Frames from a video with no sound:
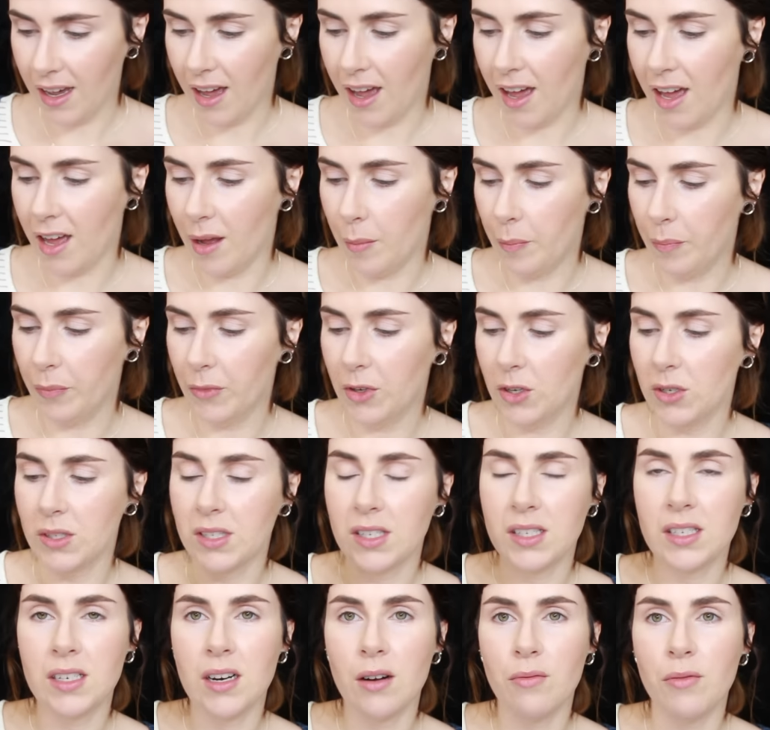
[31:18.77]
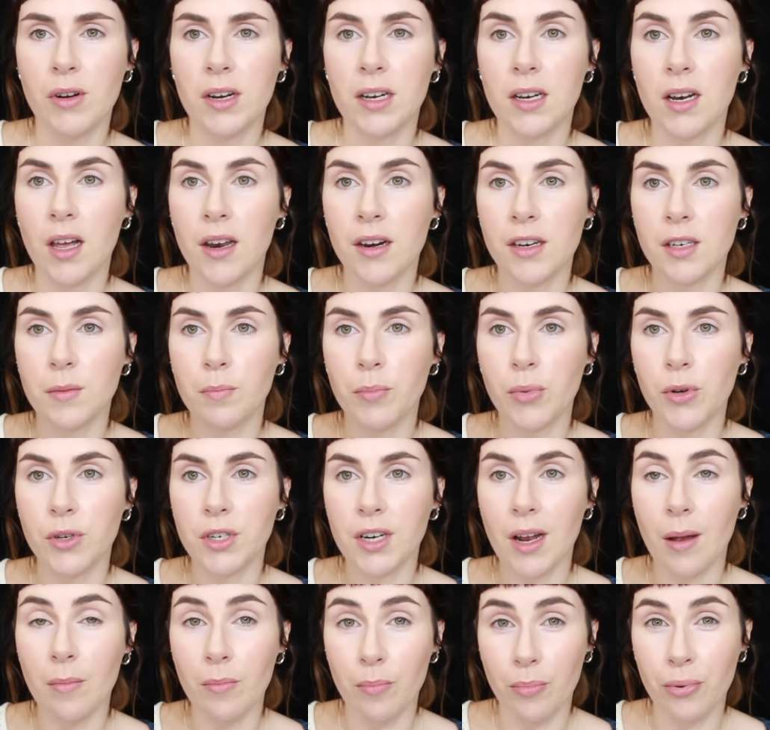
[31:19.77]
Um, because it's not written on it,
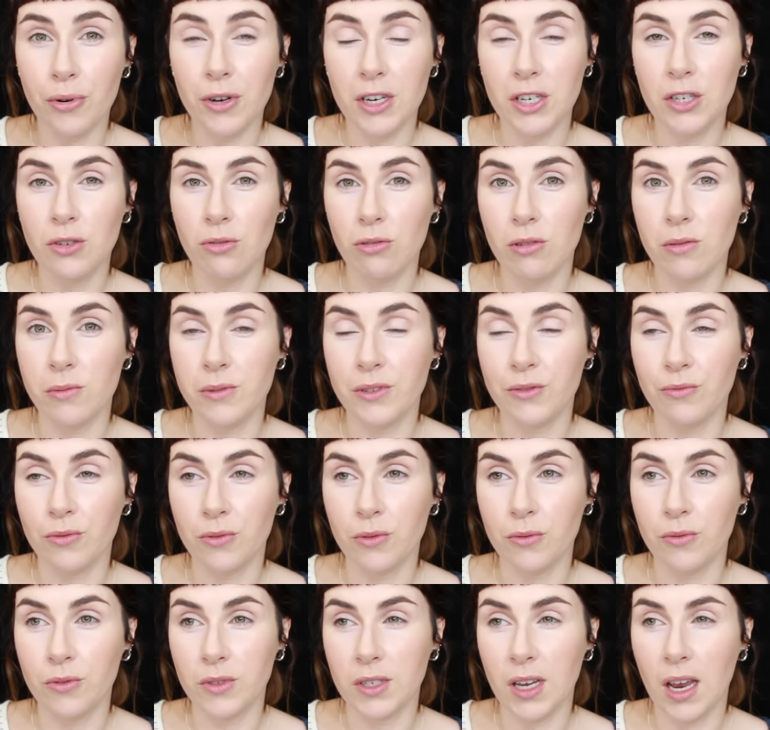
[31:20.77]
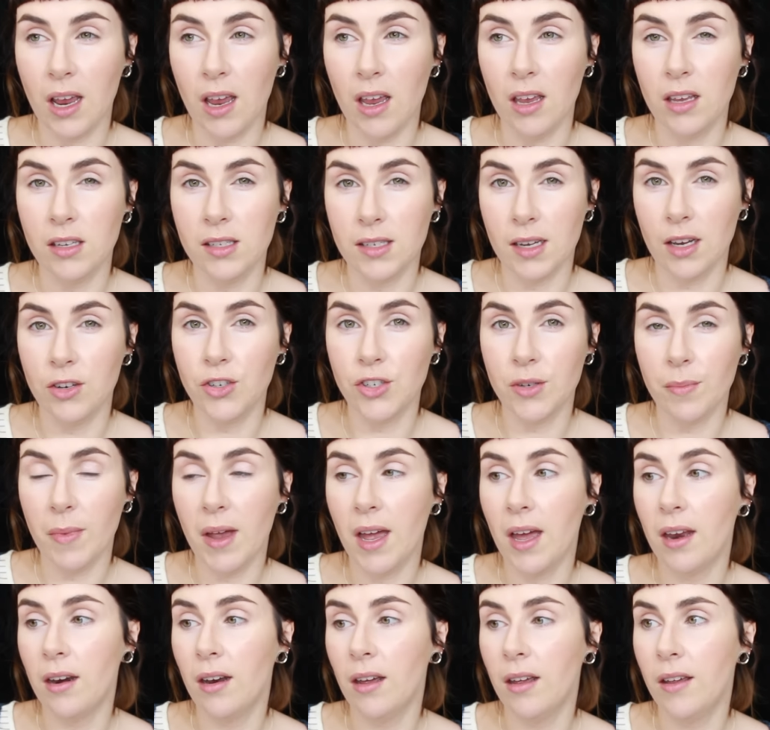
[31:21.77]
but I'm pretty sure it was Rosé
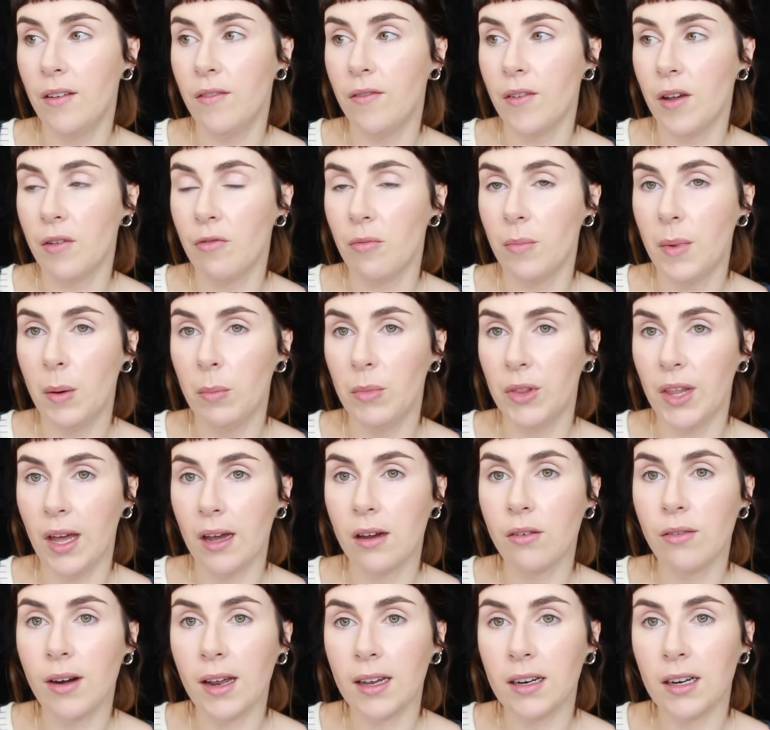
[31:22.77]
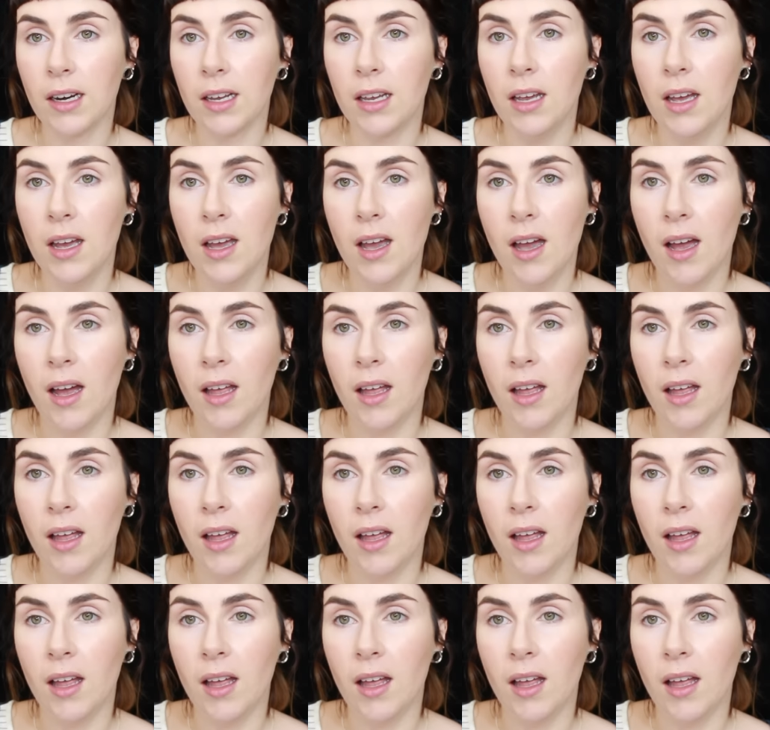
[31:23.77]
Saint-Germain, if I remember that correctly.